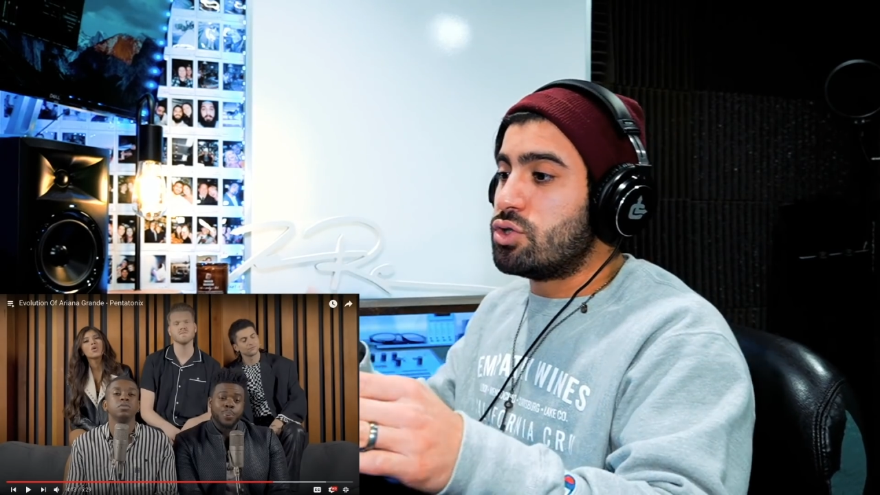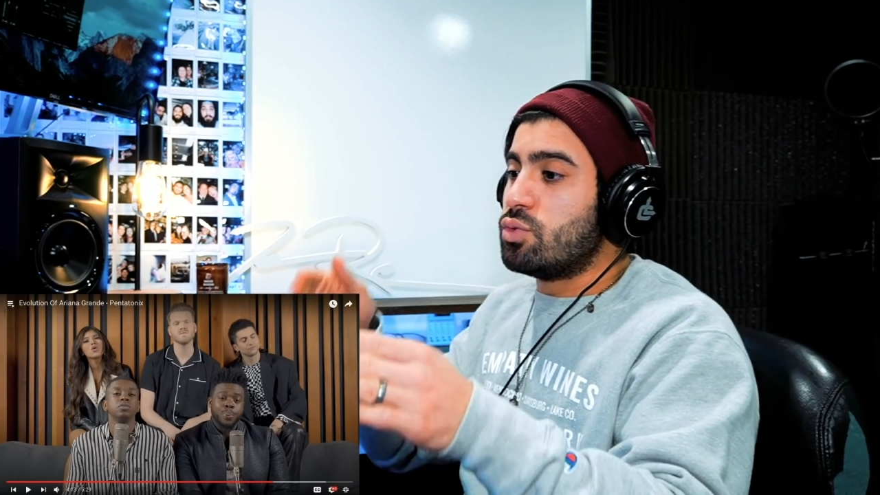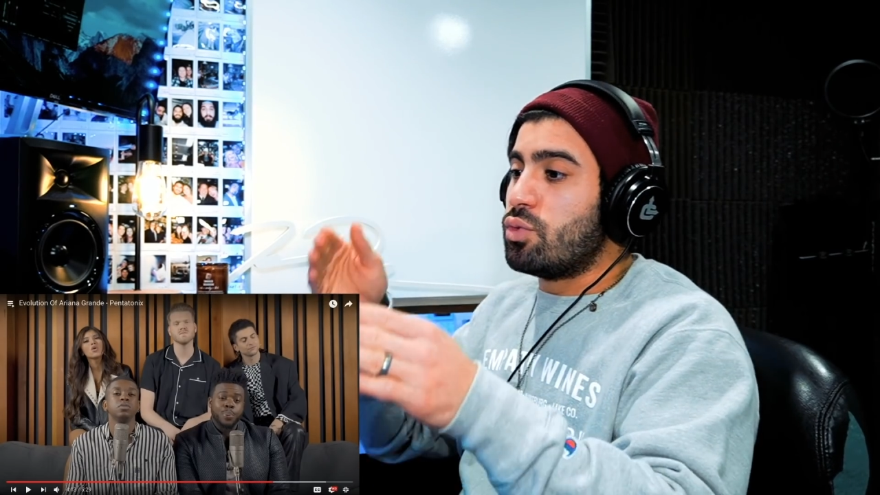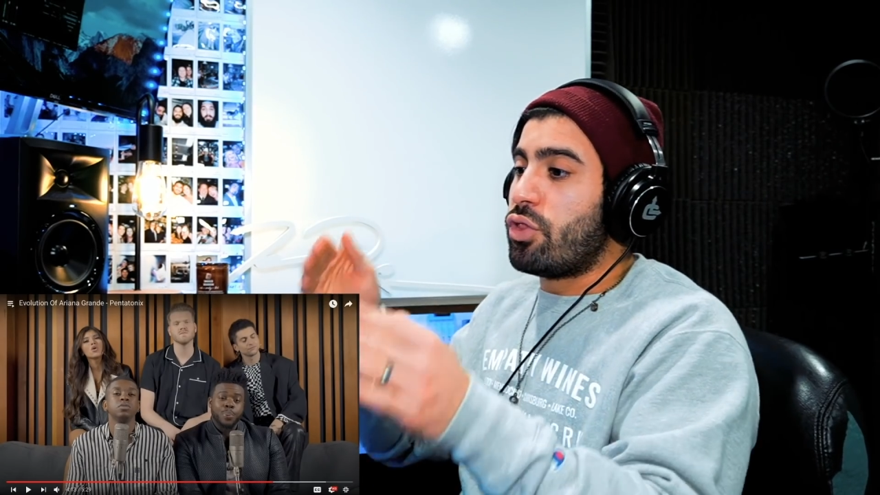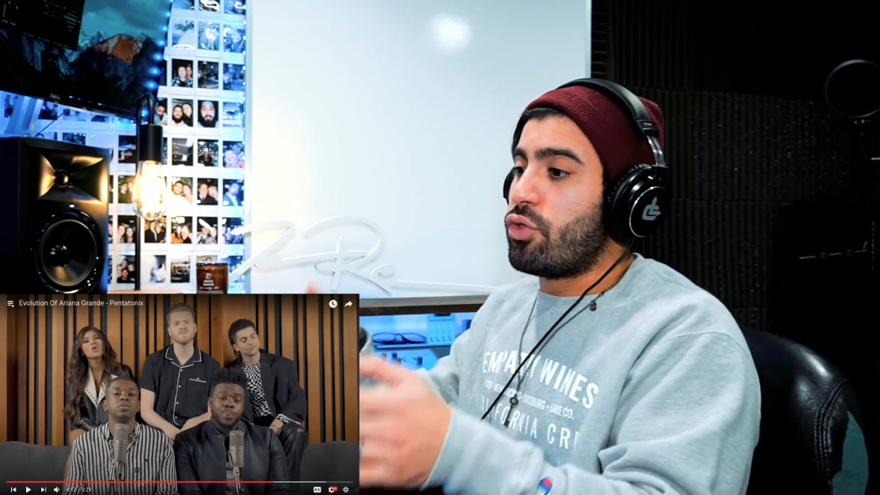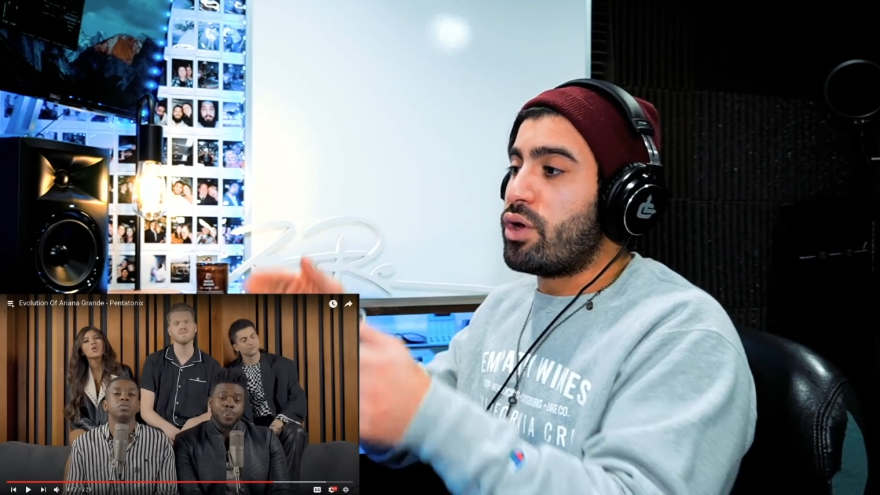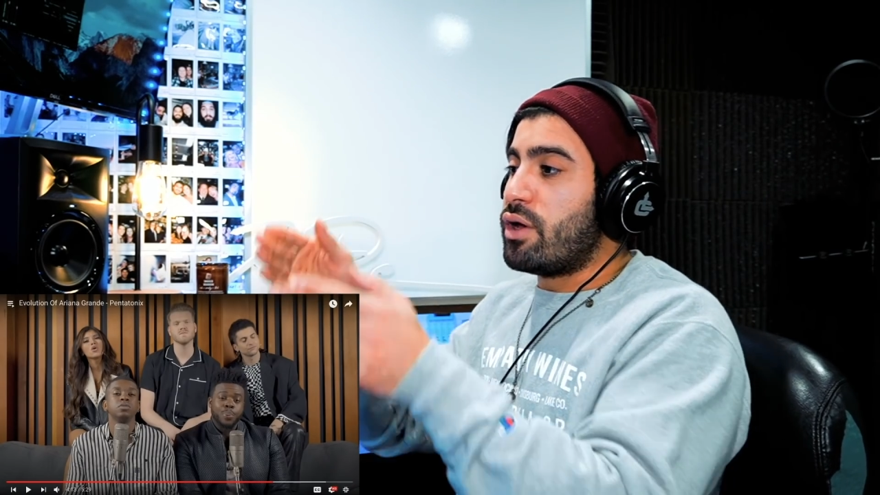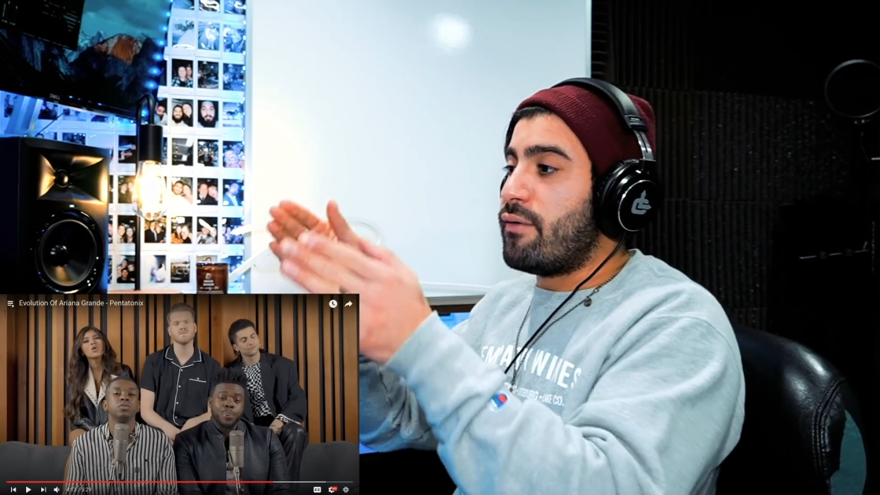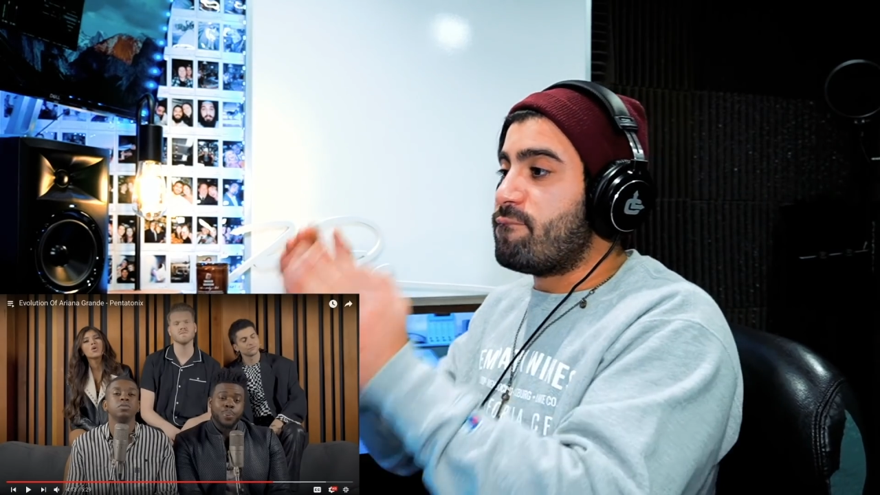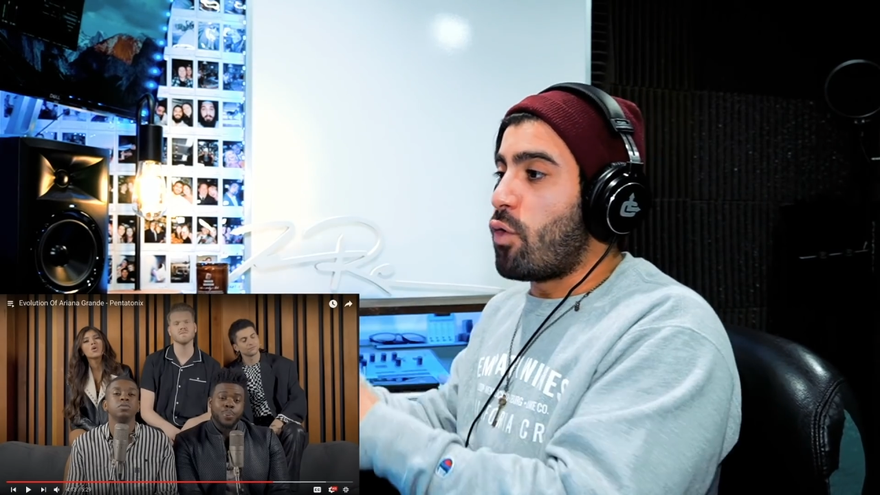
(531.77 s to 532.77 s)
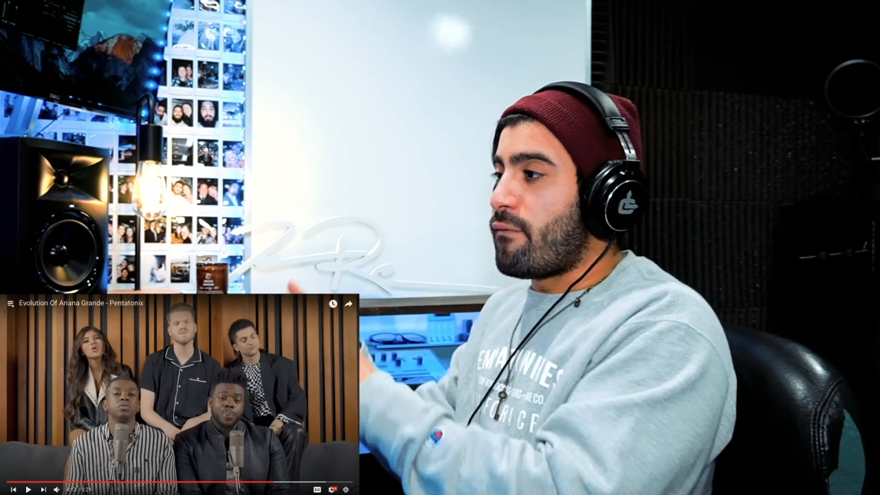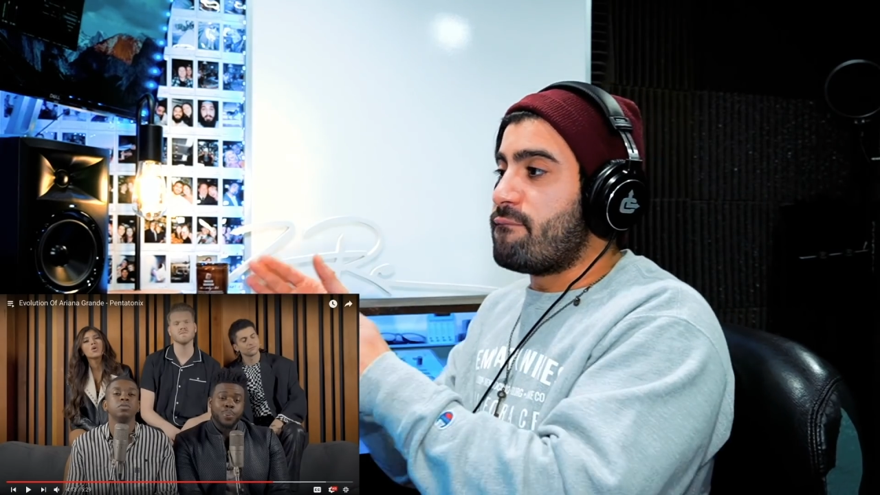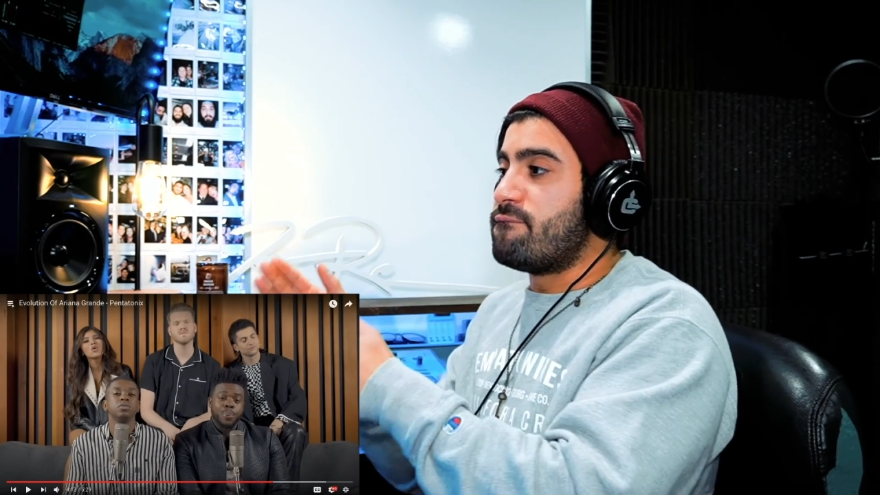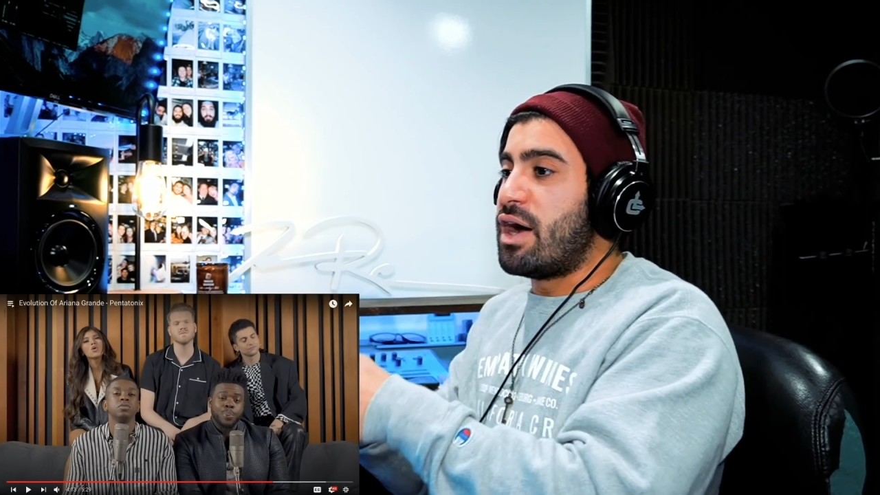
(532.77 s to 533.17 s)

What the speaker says: 2, 3, 4,